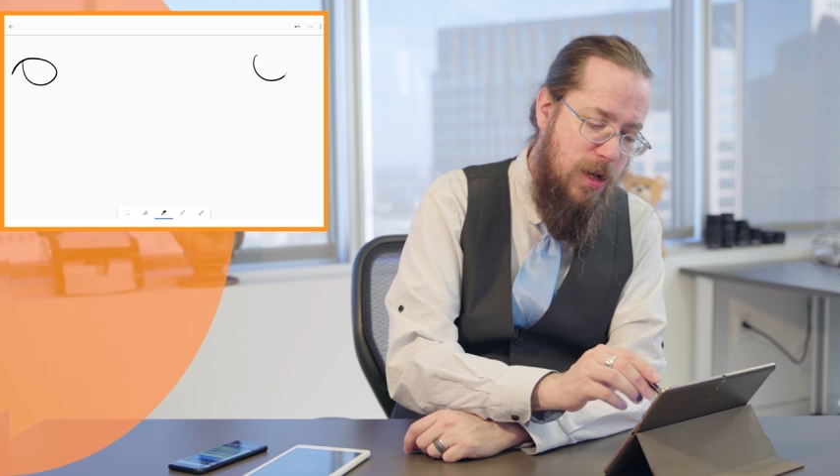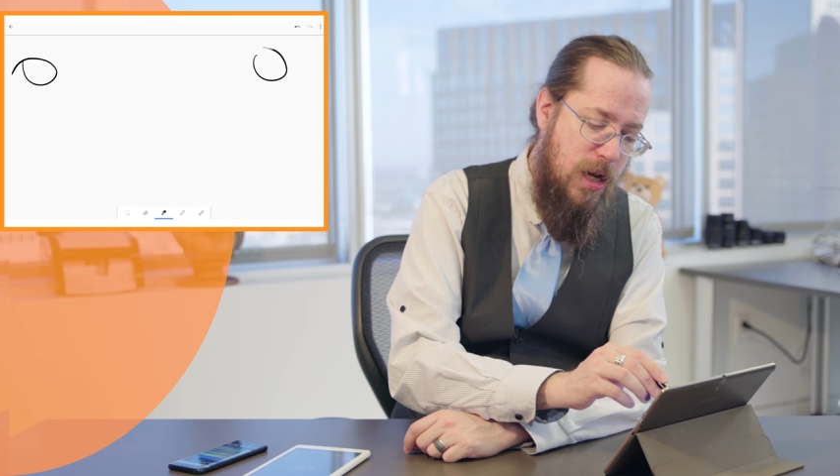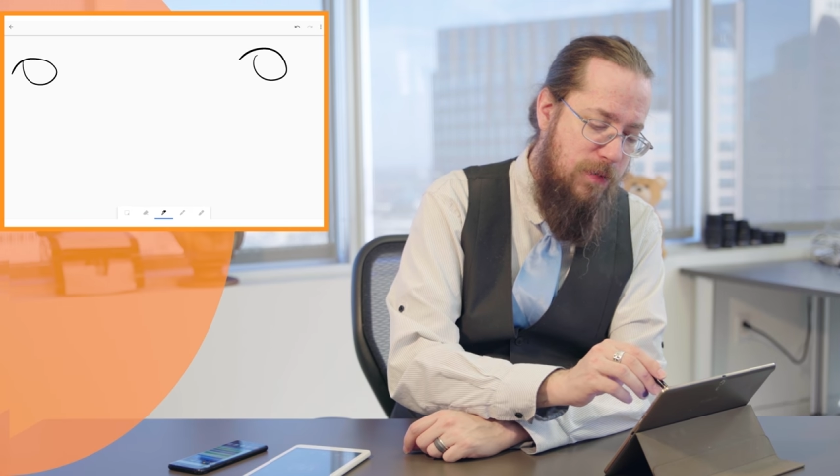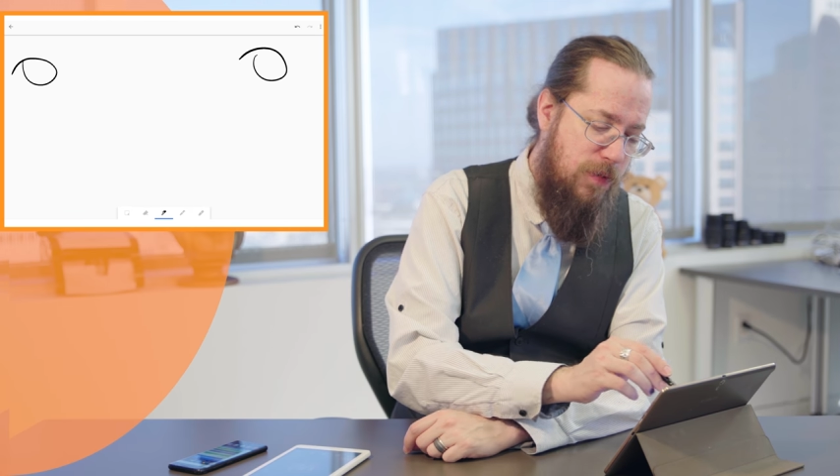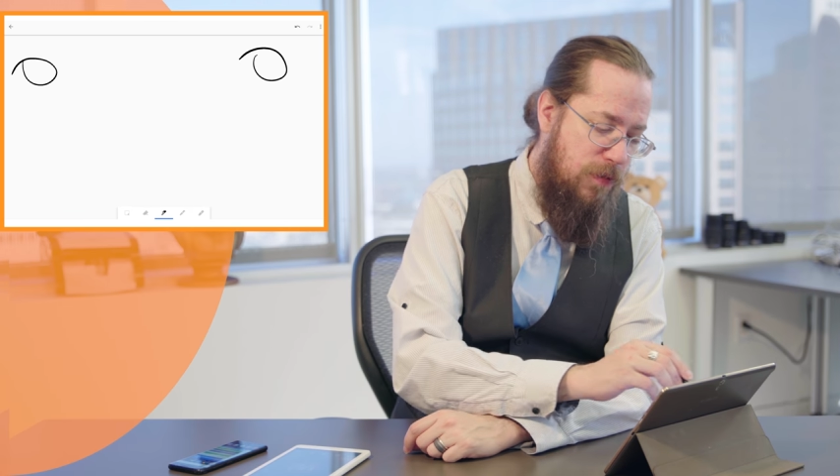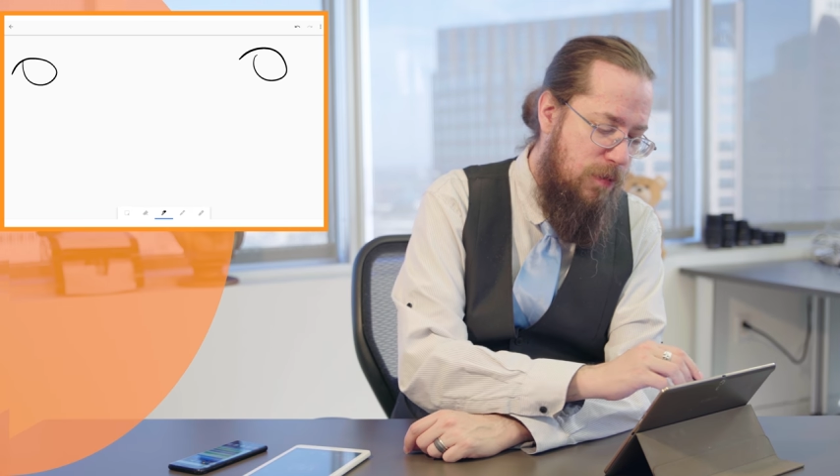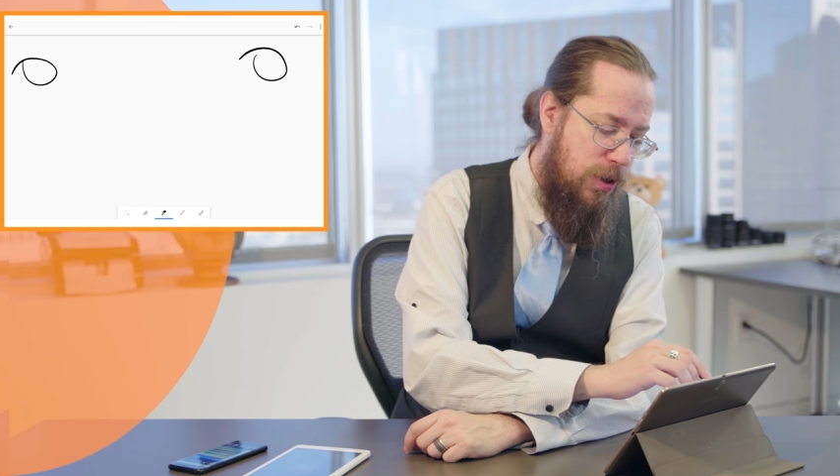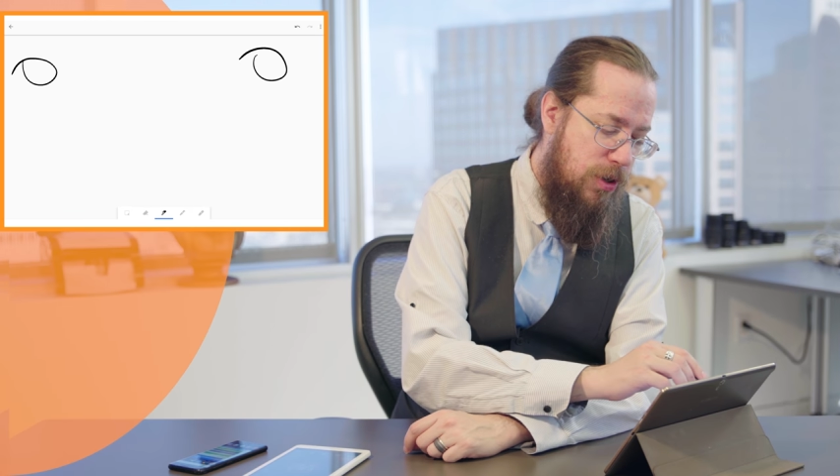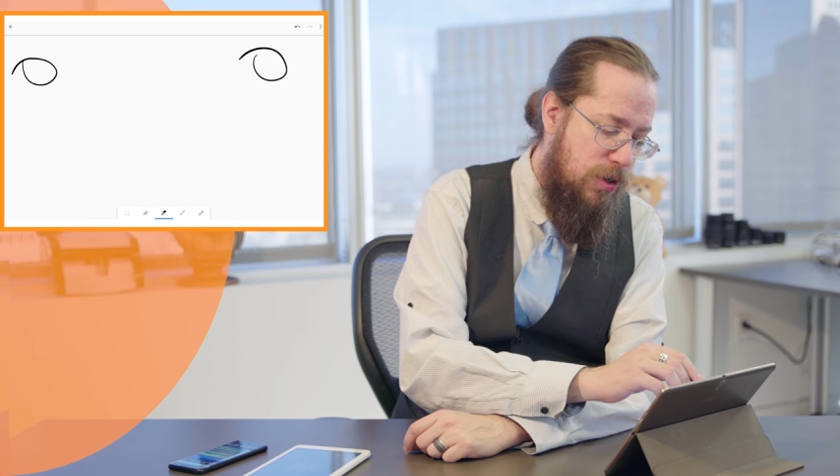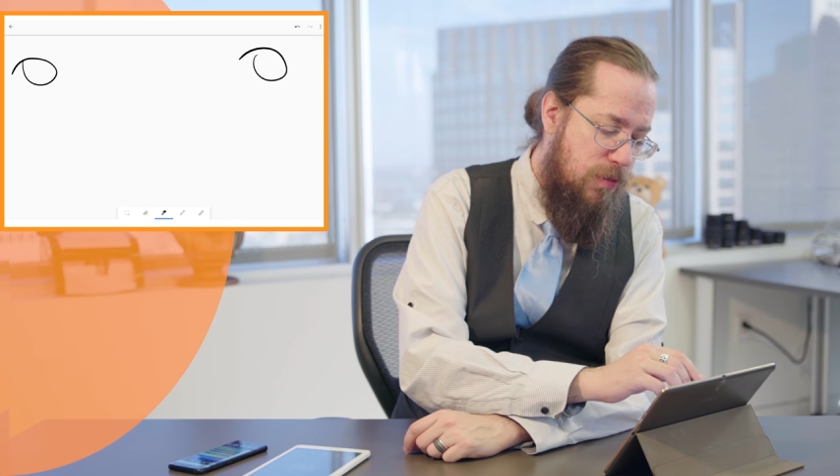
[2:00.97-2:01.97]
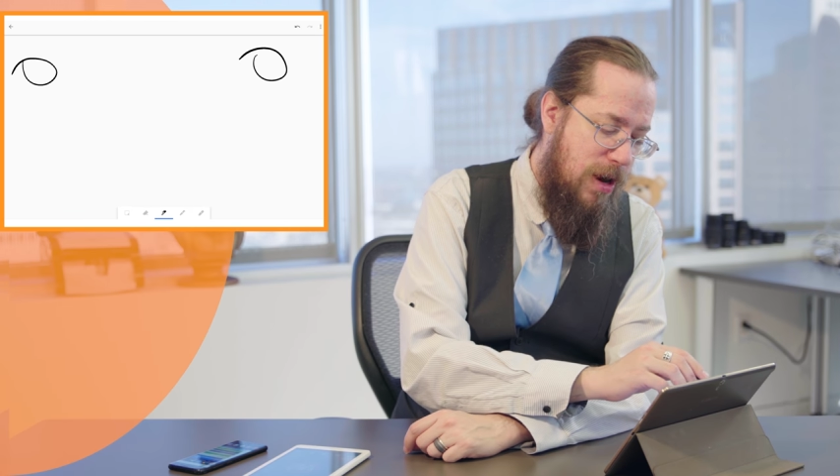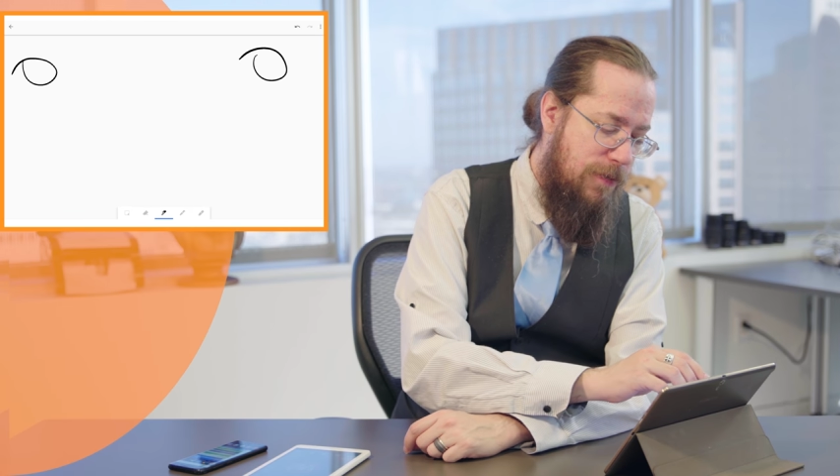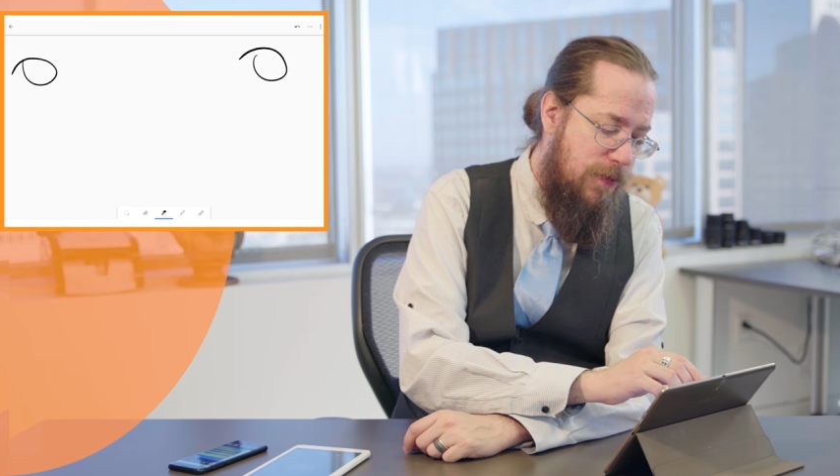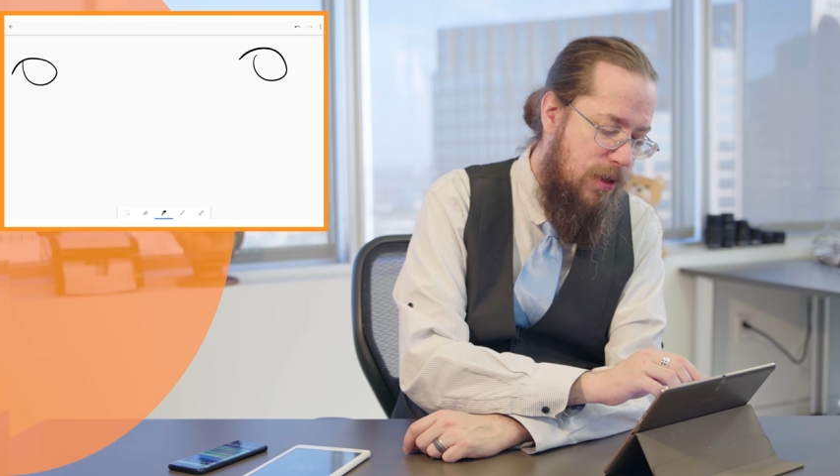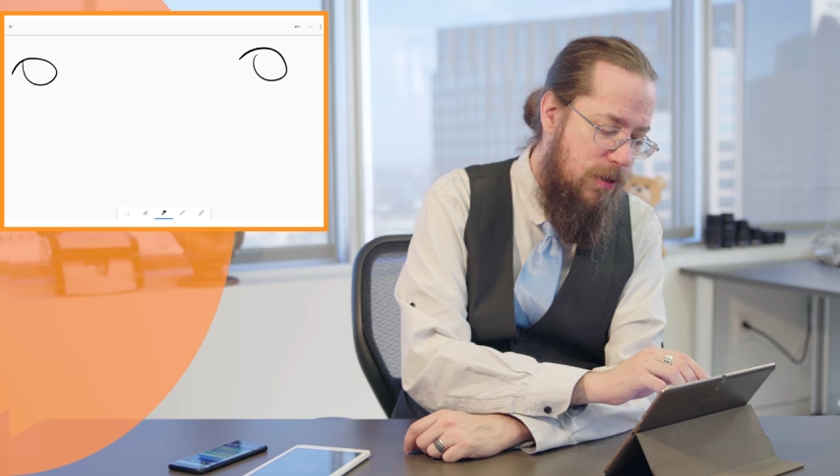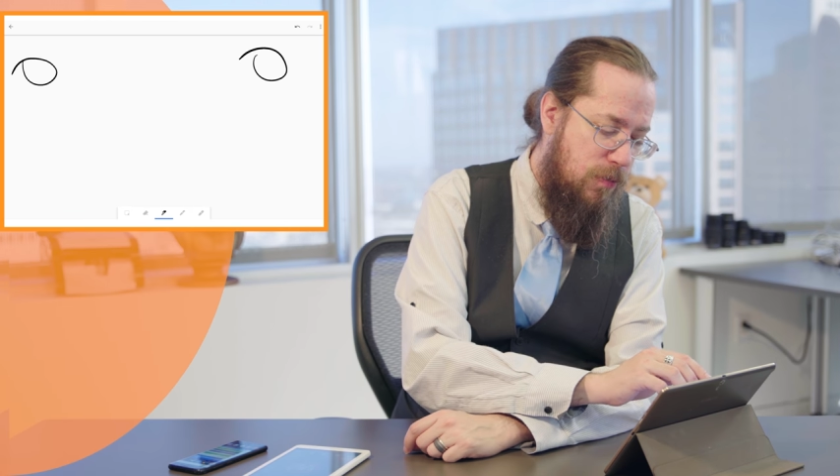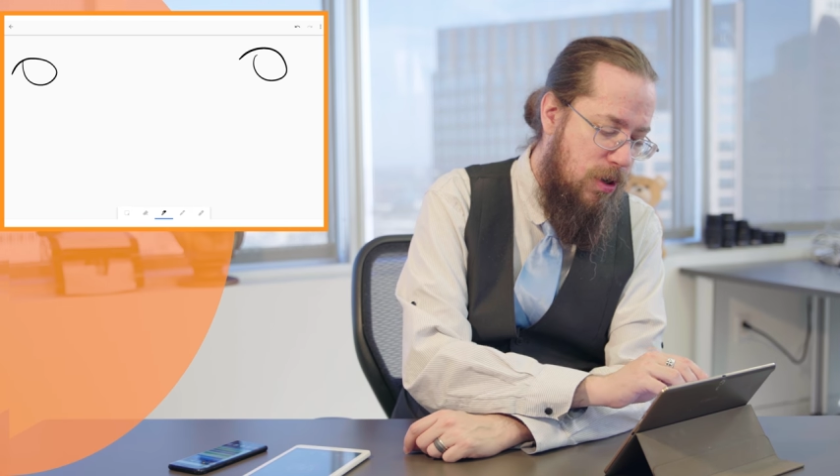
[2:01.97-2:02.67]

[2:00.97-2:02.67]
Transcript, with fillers: kind of a familiar graphic